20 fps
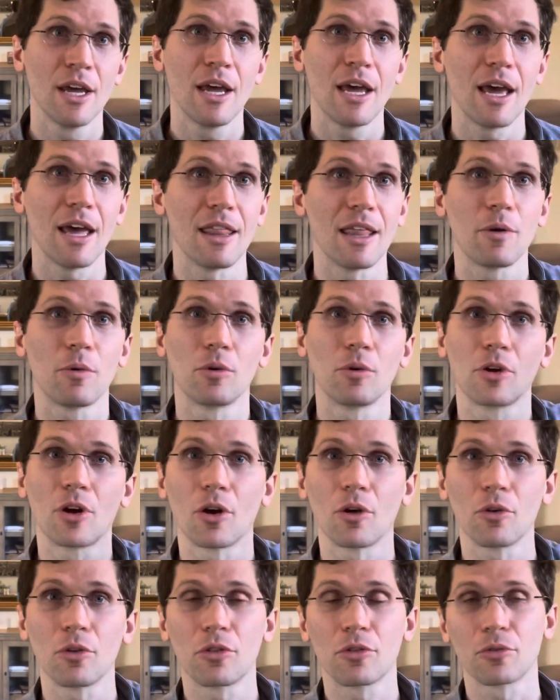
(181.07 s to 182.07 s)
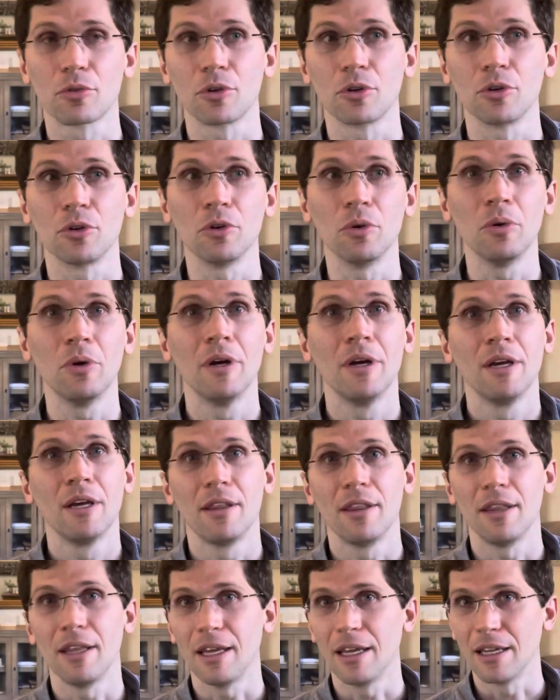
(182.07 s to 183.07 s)
and they will go through
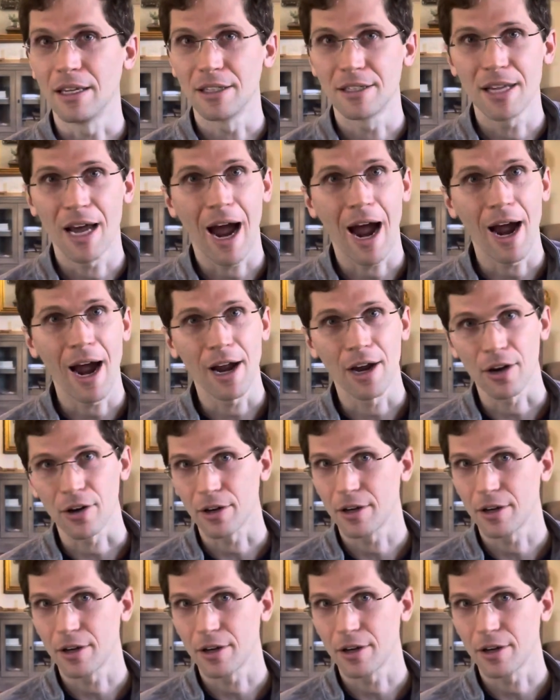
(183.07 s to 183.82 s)
the entire